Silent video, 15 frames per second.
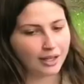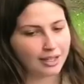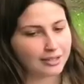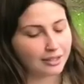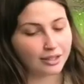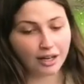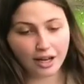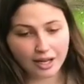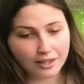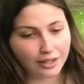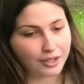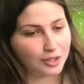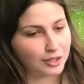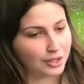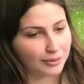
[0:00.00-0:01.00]
As a guy that I
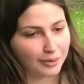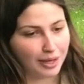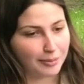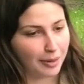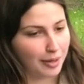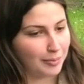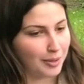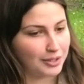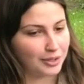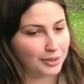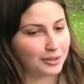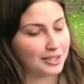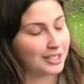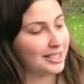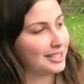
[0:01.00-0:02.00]
usually write about in my
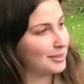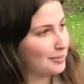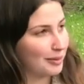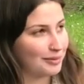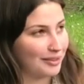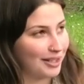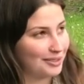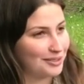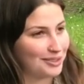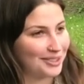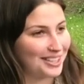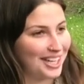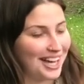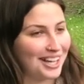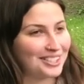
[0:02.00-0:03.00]
songs, and he's a big fan of
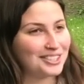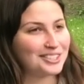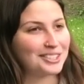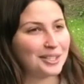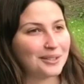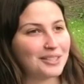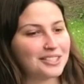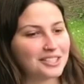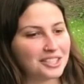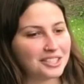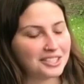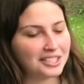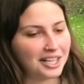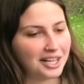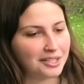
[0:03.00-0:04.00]
Johnny Cash, so it's
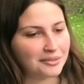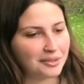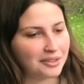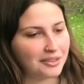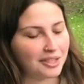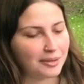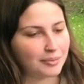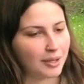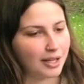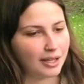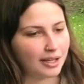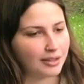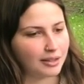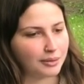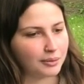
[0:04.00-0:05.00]
just kind of a theme that
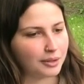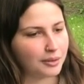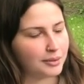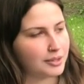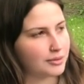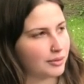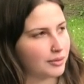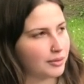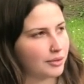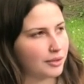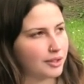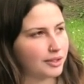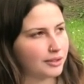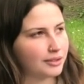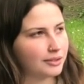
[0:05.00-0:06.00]
I think will always run
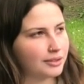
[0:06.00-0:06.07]
through.